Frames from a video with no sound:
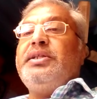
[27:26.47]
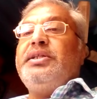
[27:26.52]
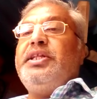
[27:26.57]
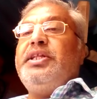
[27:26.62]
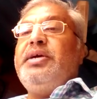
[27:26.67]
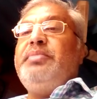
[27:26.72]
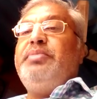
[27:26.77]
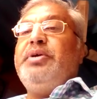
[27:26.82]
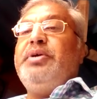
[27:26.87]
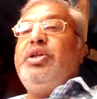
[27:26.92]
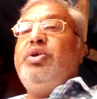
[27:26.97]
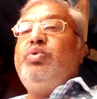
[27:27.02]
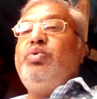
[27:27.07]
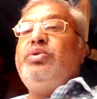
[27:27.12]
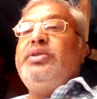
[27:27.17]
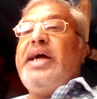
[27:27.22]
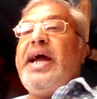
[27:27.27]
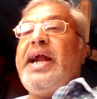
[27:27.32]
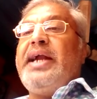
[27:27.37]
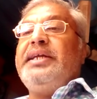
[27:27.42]
They
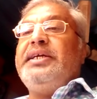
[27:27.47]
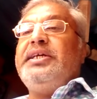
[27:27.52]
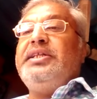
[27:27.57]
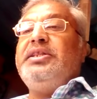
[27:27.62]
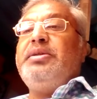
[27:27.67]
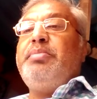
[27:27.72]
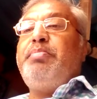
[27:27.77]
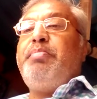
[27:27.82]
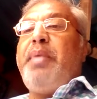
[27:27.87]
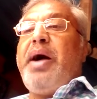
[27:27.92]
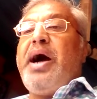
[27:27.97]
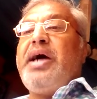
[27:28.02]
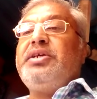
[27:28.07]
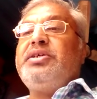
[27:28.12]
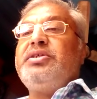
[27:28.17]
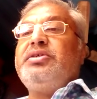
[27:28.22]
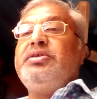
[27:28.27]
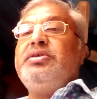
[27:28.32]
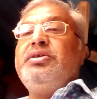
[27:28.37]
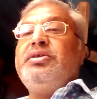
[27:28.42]
believe that in the
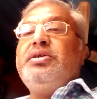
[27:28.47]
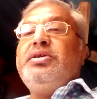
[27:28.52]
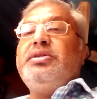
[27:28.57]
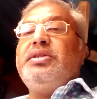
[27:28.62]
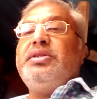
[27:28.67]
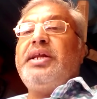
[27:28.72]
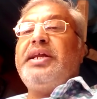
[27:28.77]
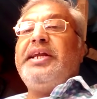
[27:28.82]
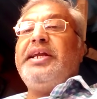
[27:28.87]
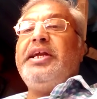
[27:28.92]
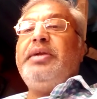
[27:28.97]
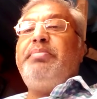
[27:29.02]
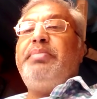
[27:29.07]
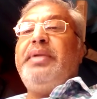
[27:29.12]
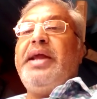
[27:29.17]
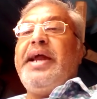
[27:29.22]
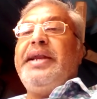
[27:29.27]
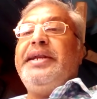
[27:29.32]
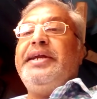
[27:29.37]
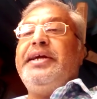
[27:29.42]
past the red
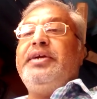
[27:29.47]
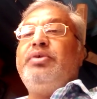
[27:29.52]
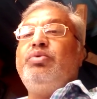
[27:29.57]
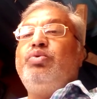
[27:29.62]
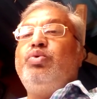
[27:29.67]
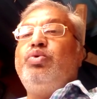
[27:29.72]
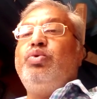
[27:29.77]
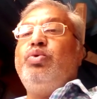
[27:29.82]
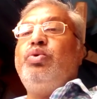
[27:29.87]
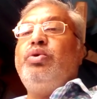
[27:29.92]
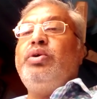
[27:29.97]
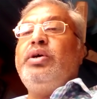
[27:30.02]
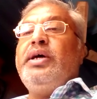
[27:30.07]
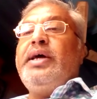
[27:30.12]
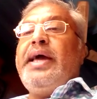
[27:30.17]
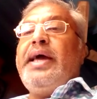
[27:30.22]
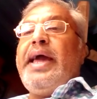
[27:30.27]
planet could